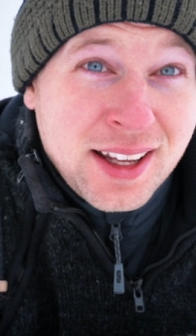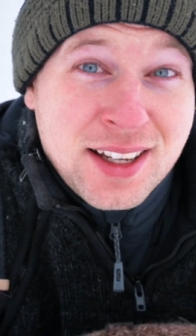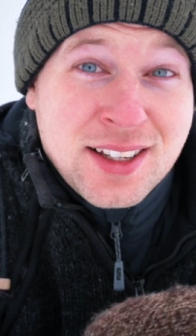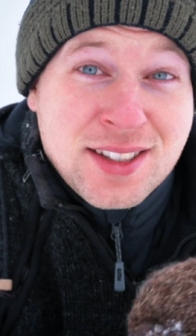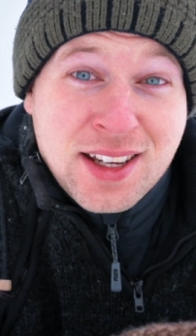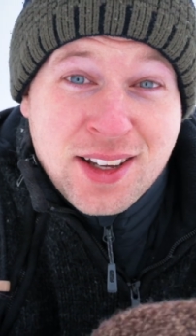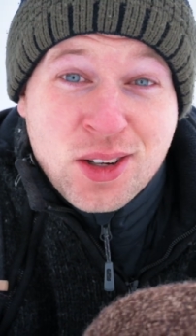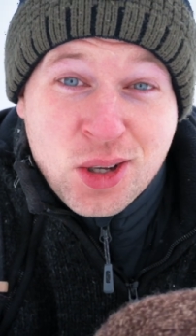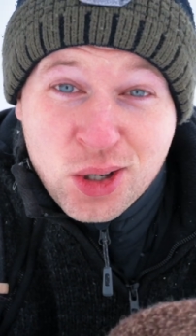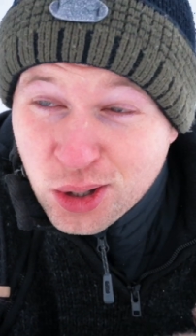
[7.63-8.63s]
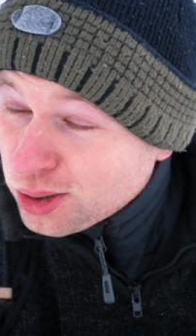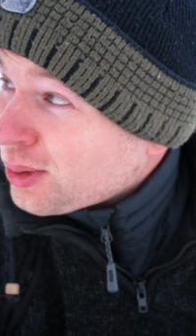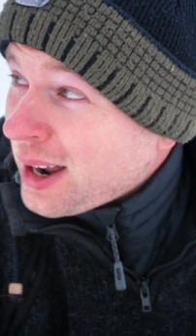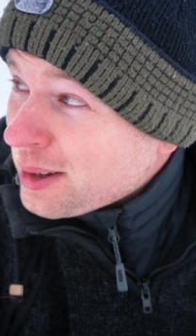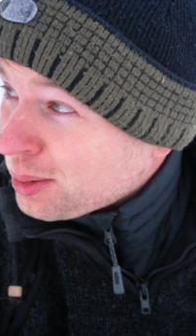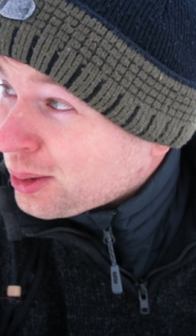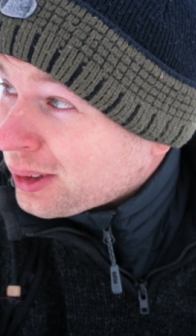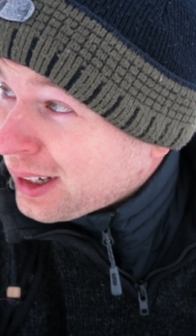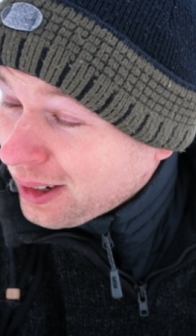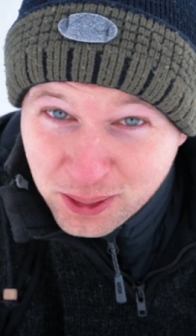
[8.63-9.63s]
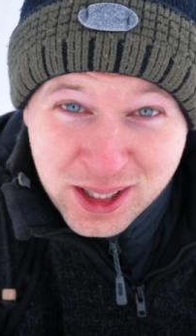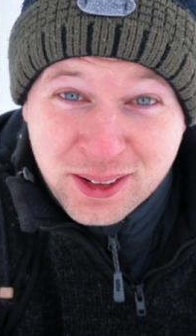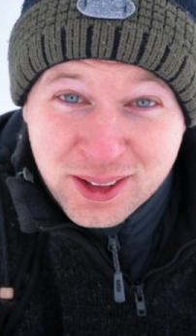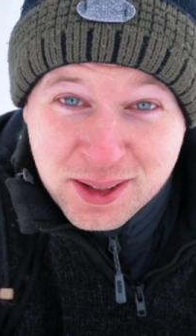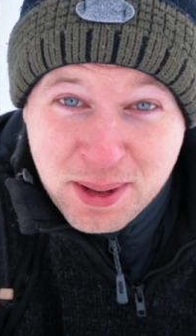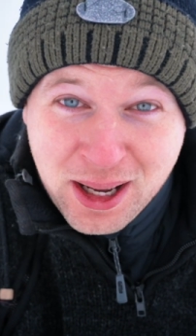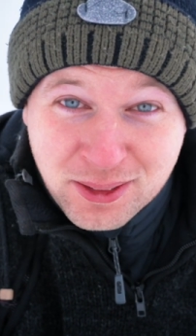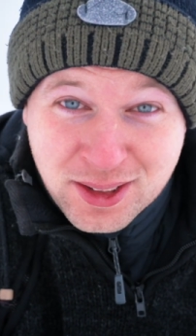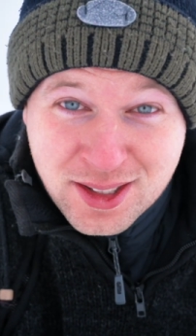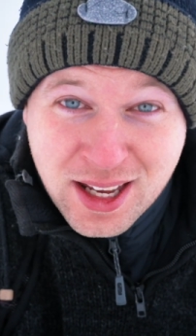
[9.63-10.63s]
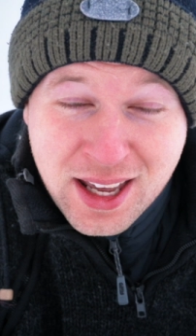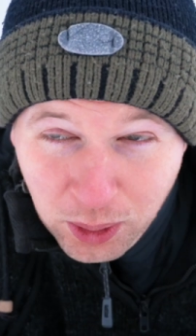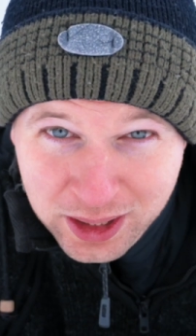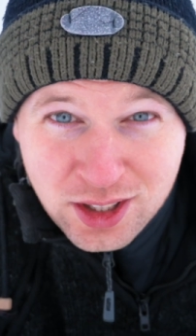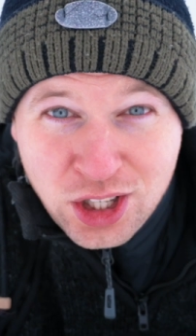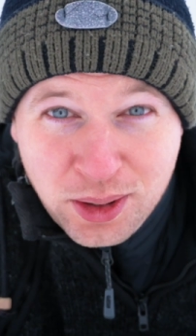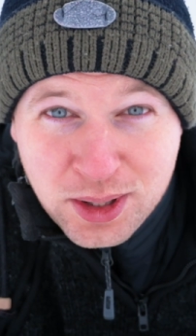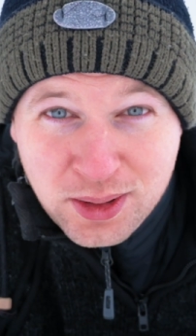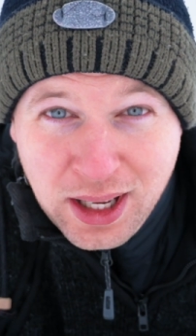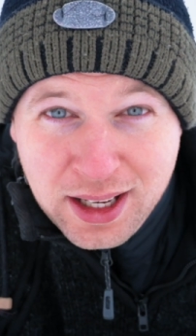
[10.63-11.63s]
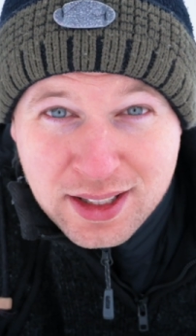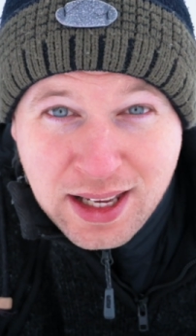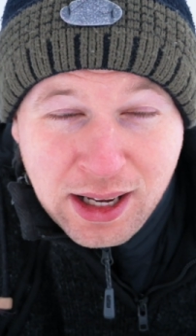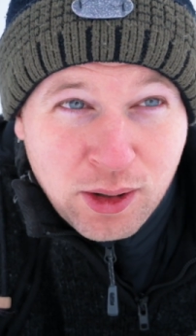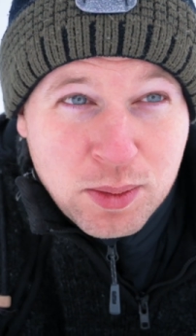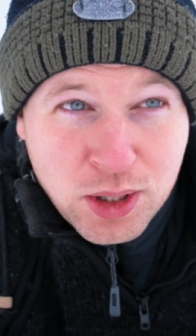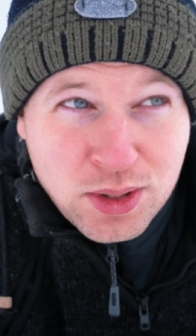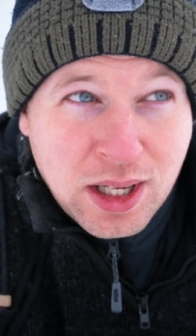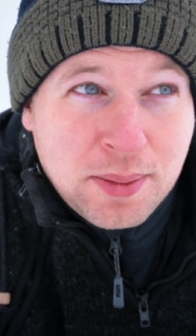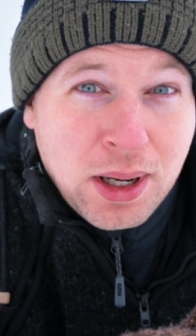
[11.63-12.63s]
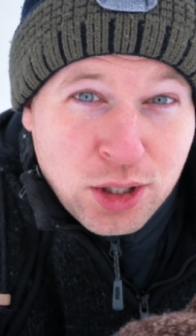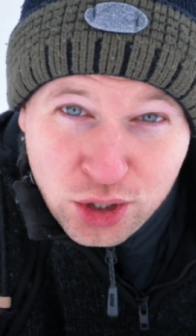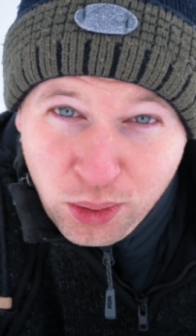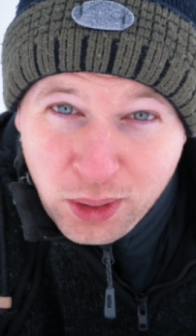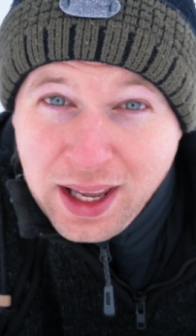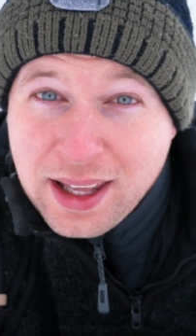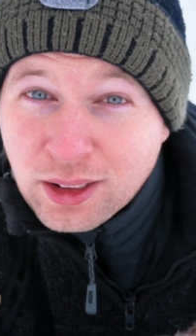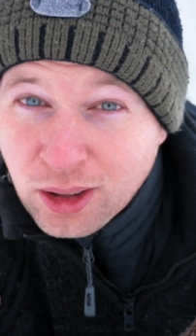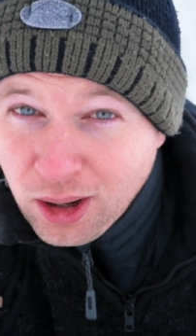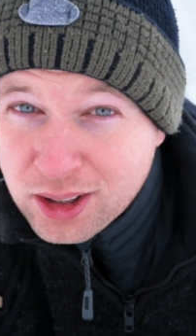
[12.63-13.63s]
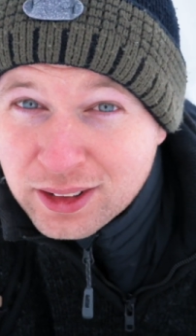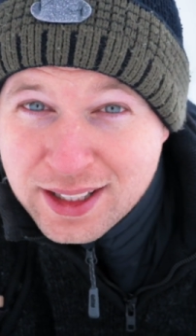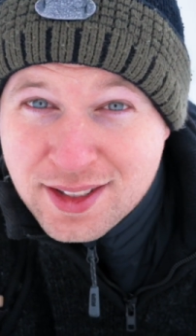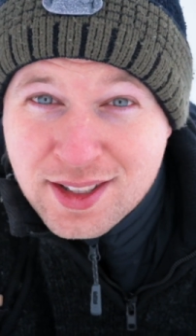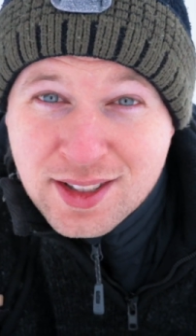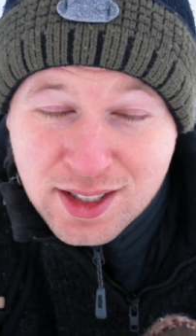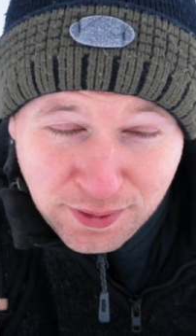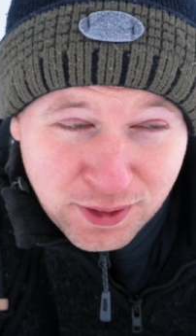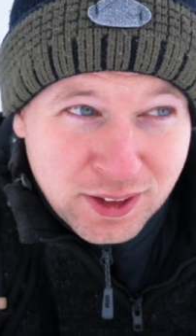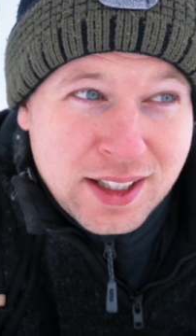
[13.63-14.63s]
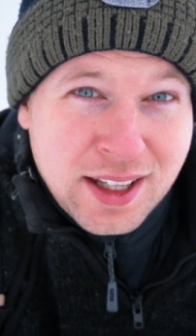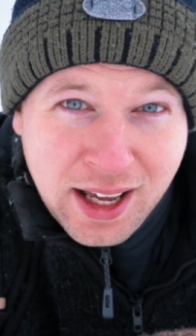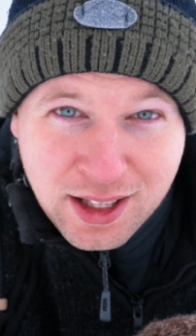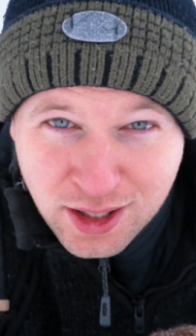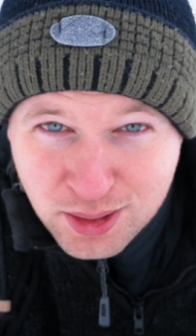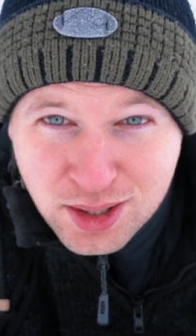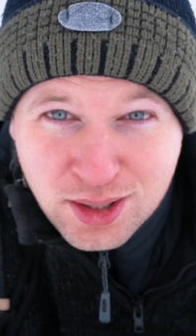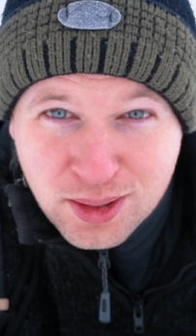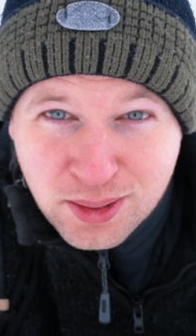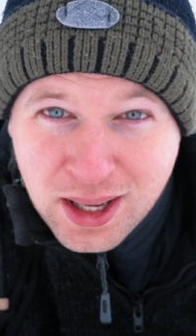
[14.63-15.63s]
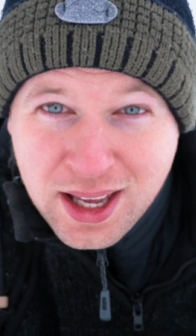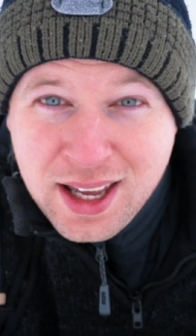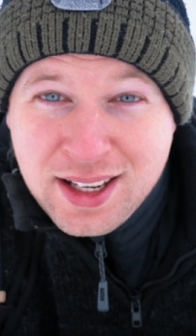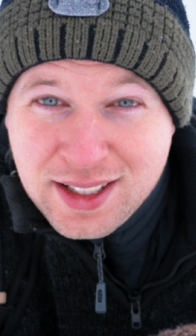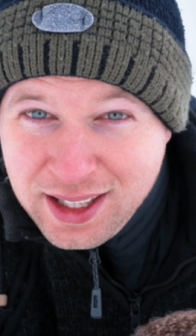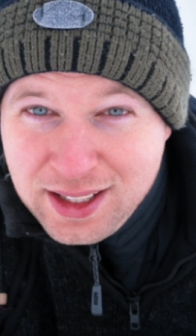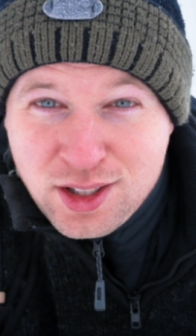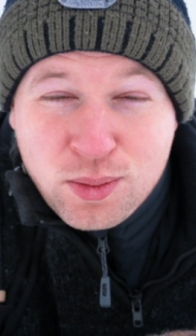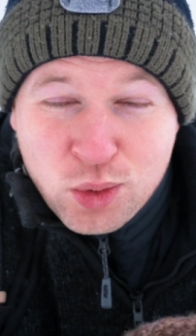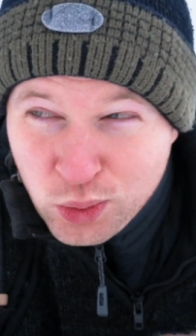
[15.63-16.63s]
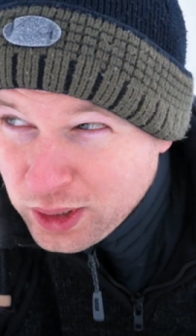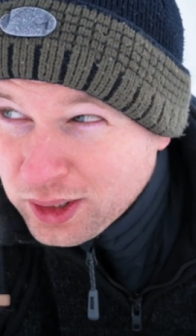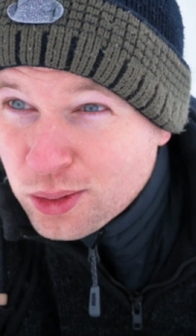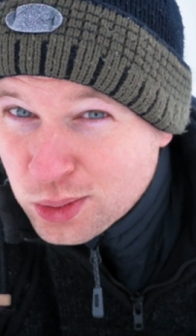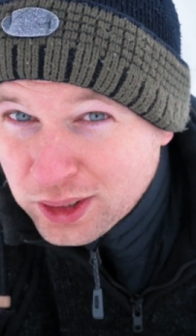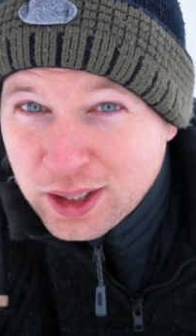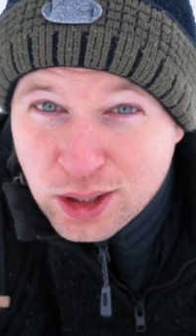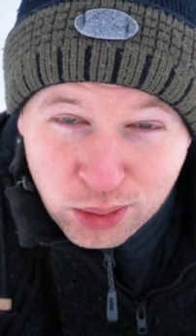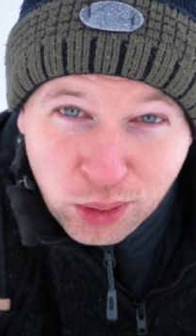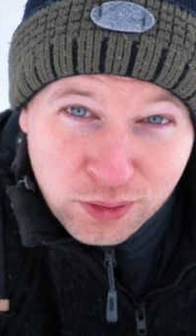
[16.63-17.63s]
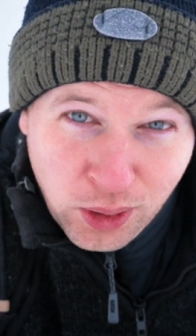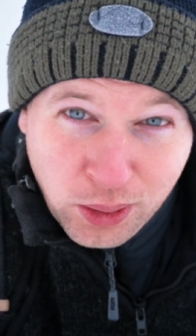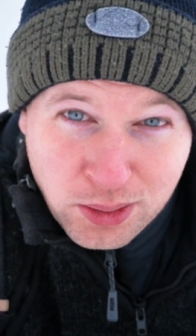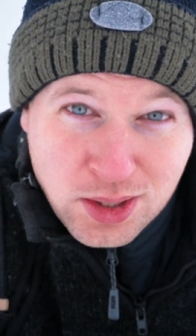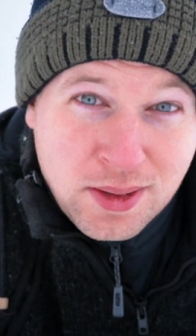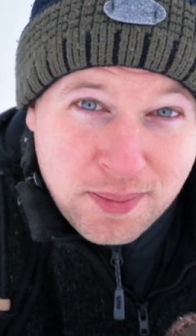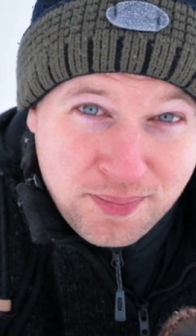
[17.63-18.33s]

It is incredible out here in the mountains. And I wanted to share with you guys how I'm using my short and long lenses differently than I used to get some really, really cool photos.